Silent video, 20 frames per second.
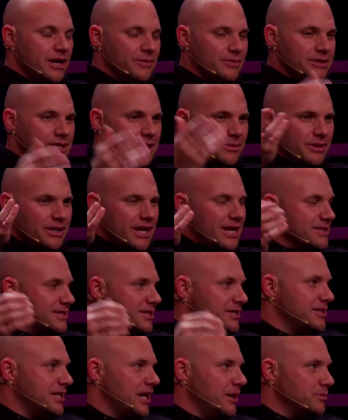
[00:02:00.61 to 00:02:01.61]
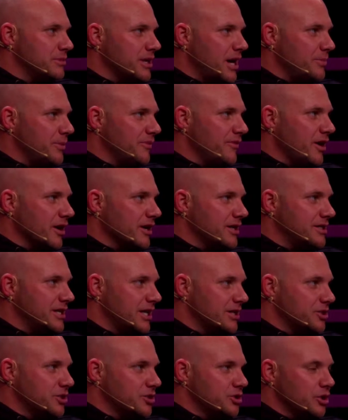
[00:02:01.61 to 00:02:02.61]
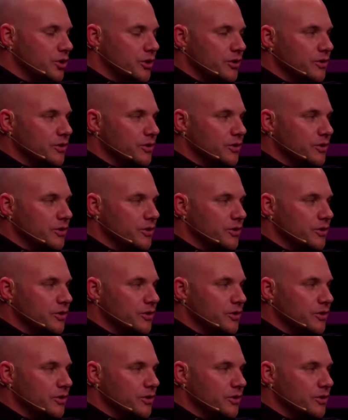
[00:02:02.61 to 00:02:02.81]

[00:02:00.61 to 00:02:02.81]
I mean, Dublin has the same type of architecture, so